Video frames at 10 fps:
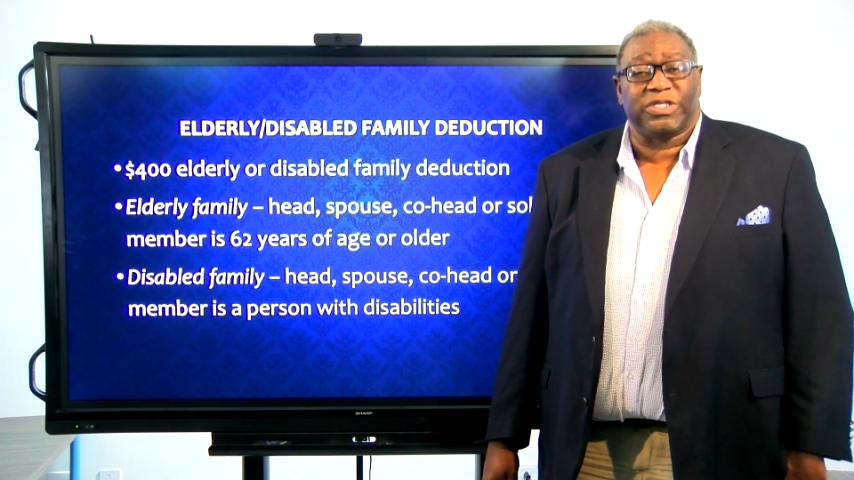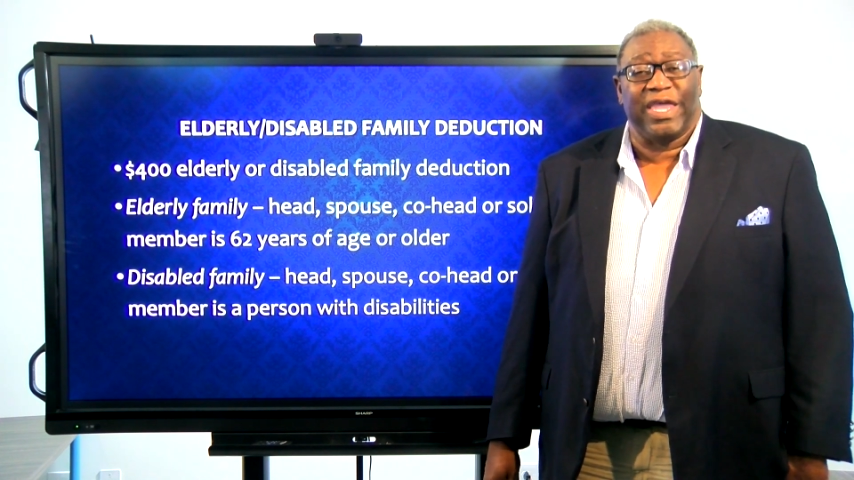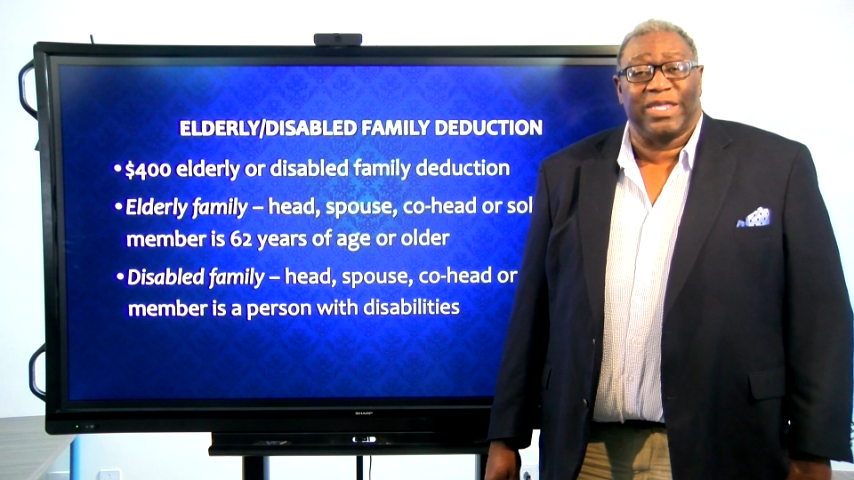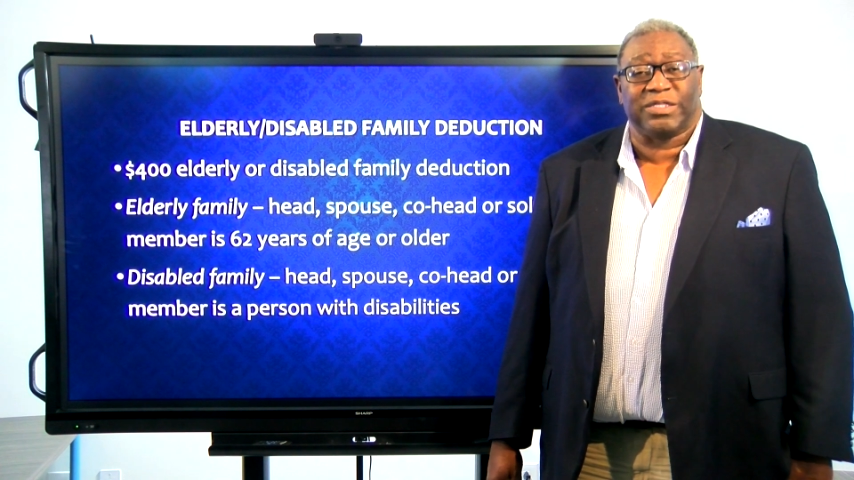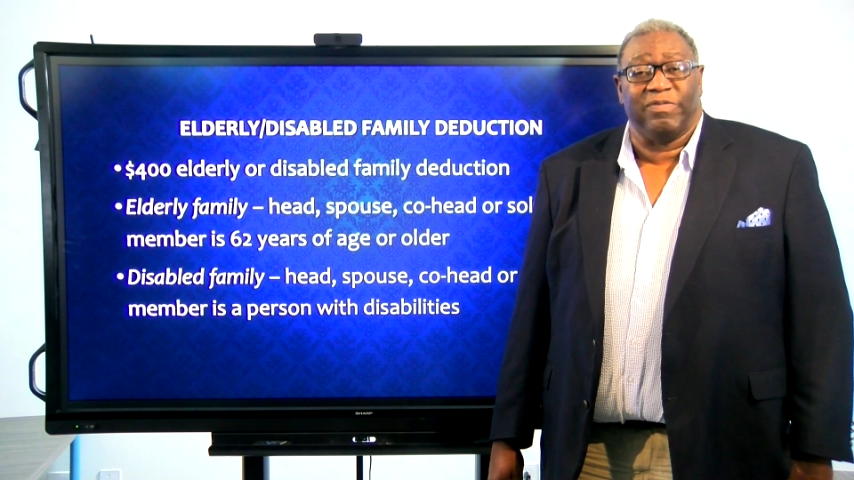
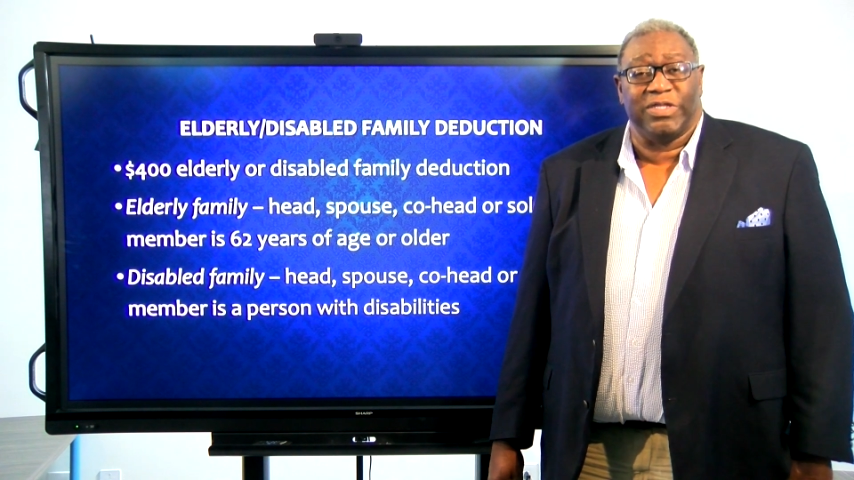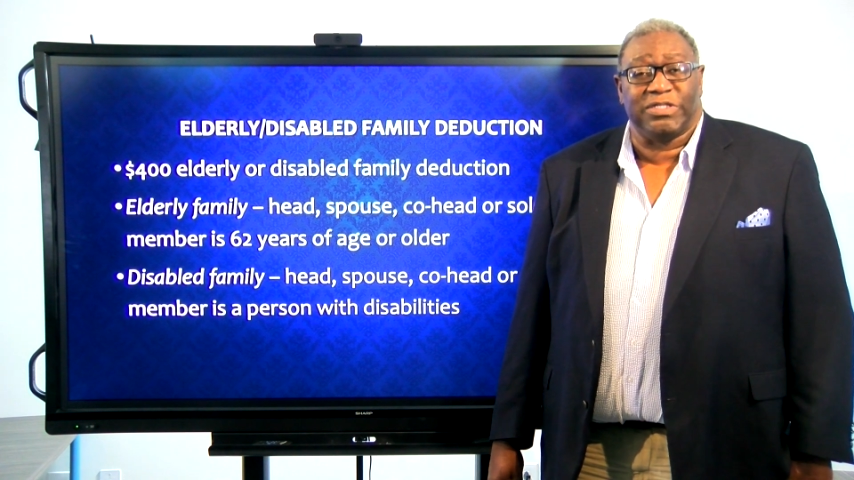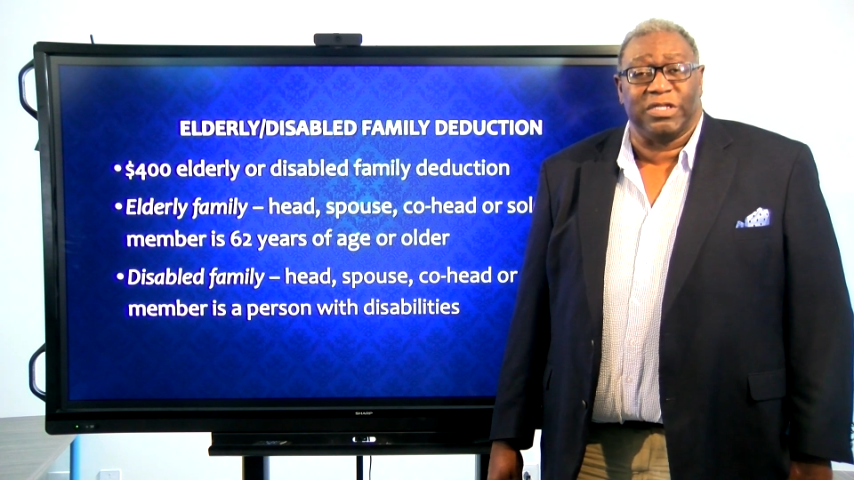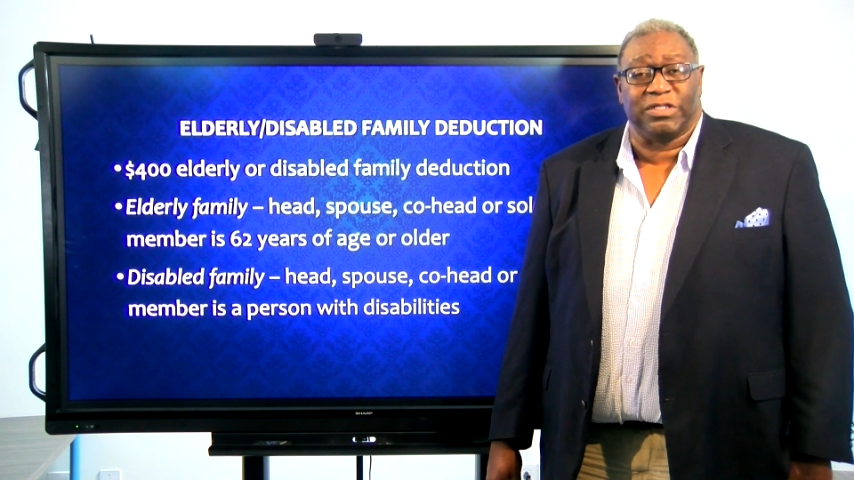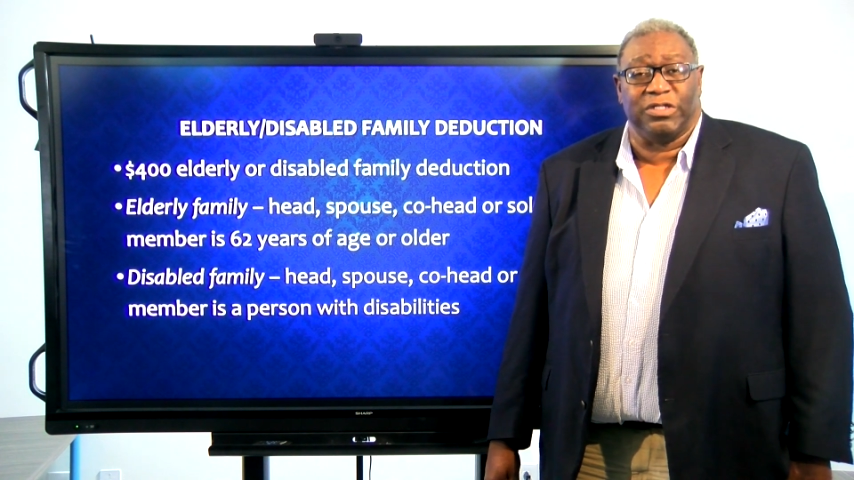has to be
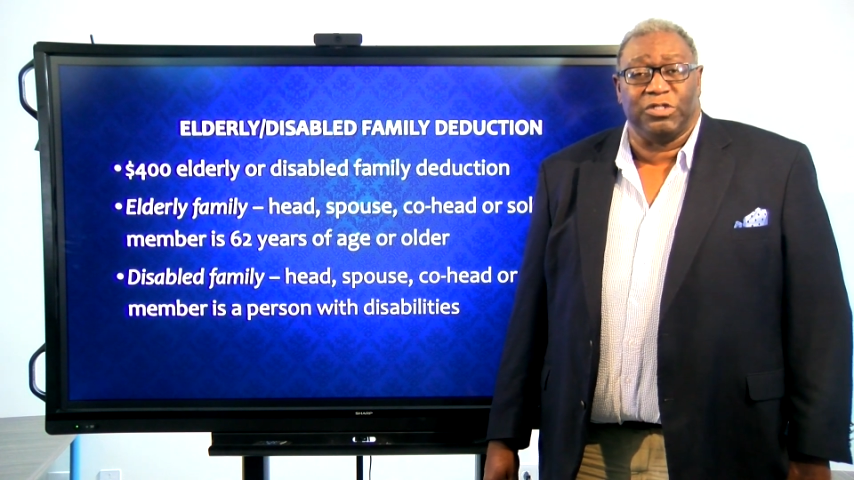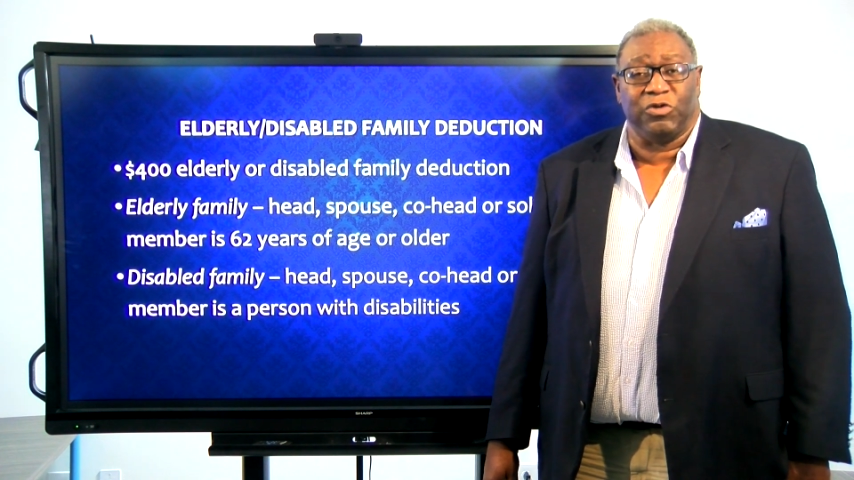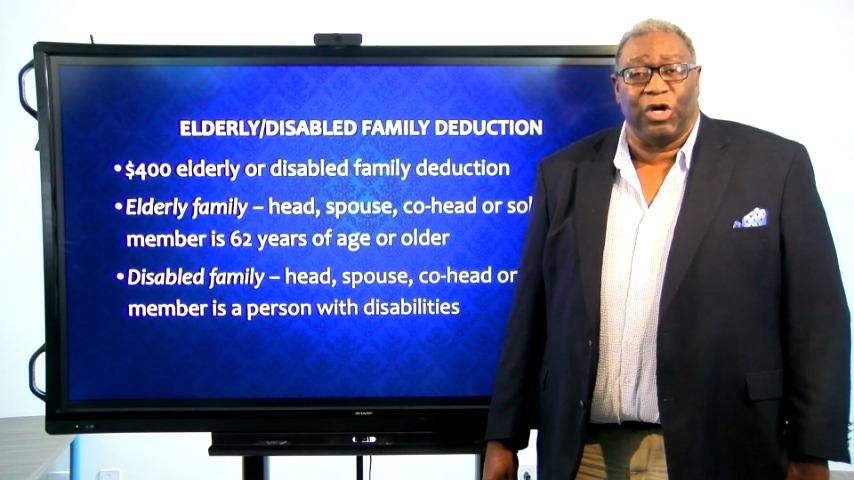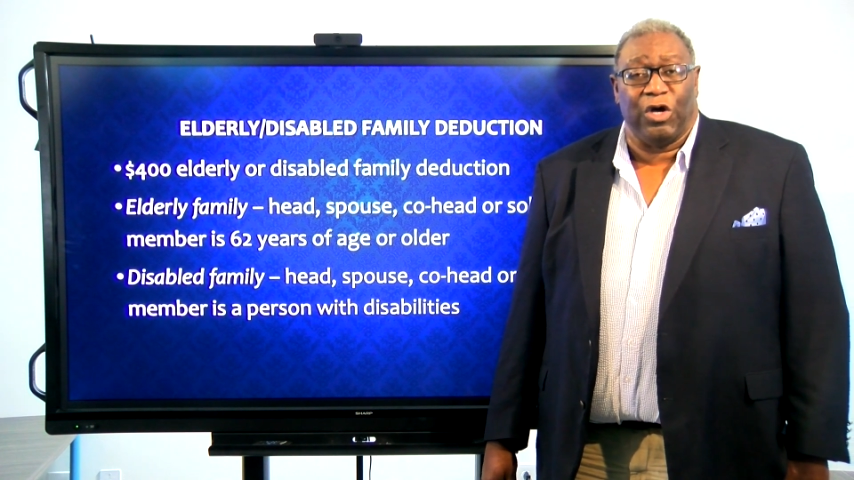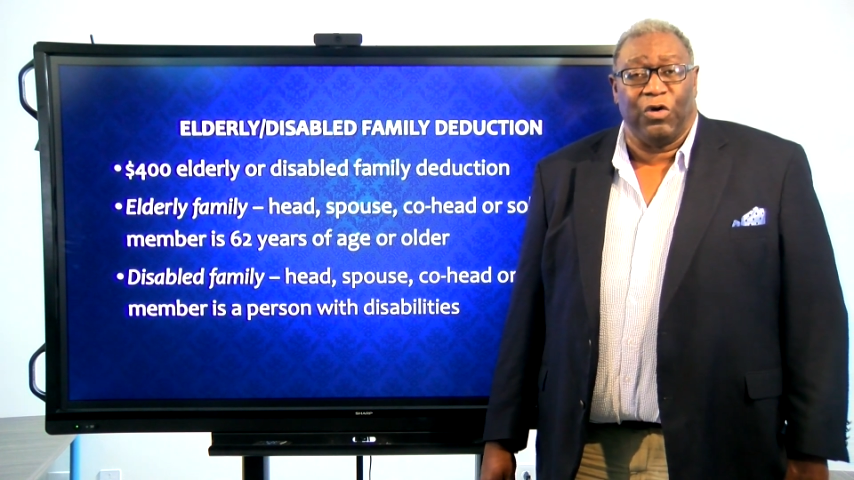
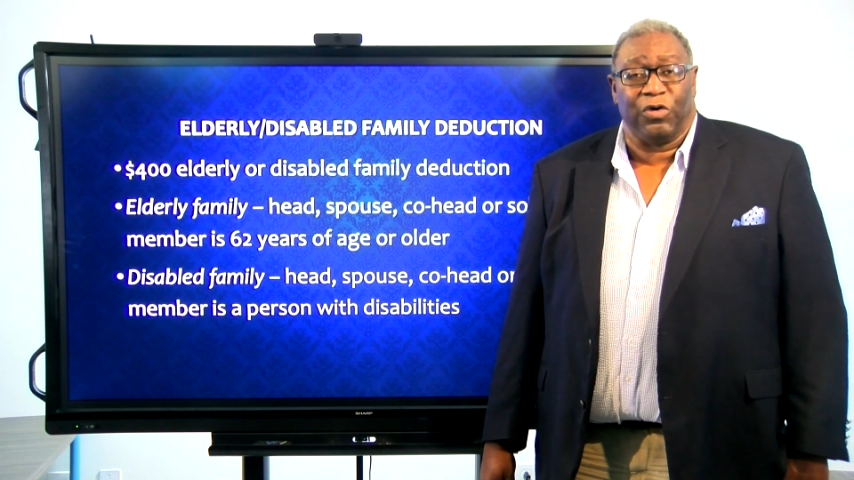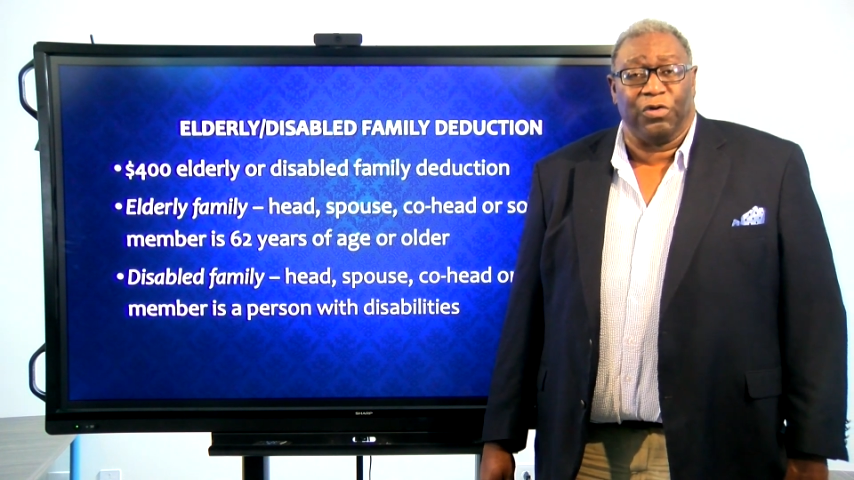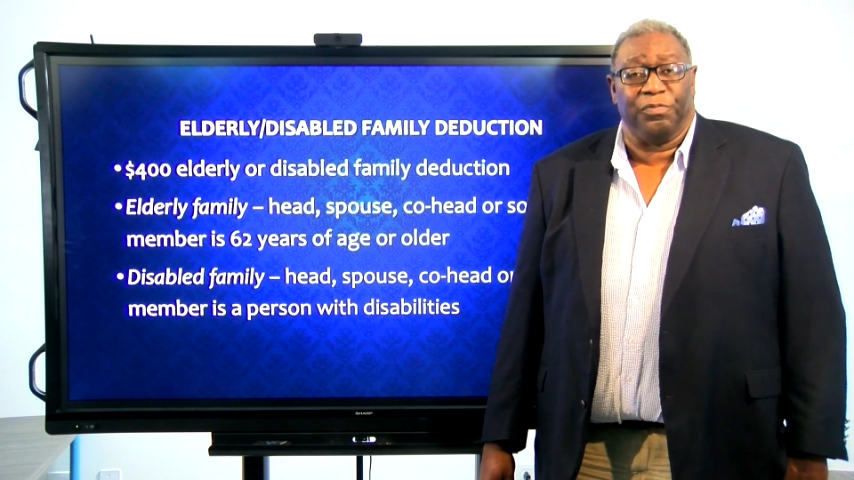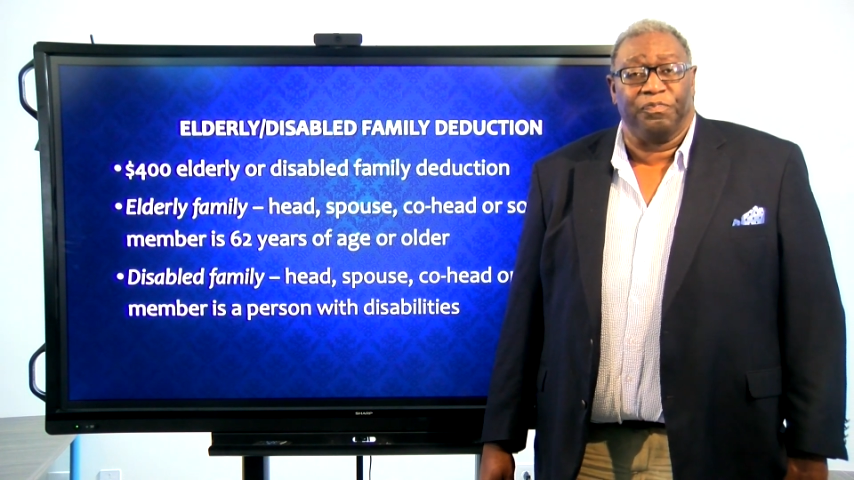62 or older.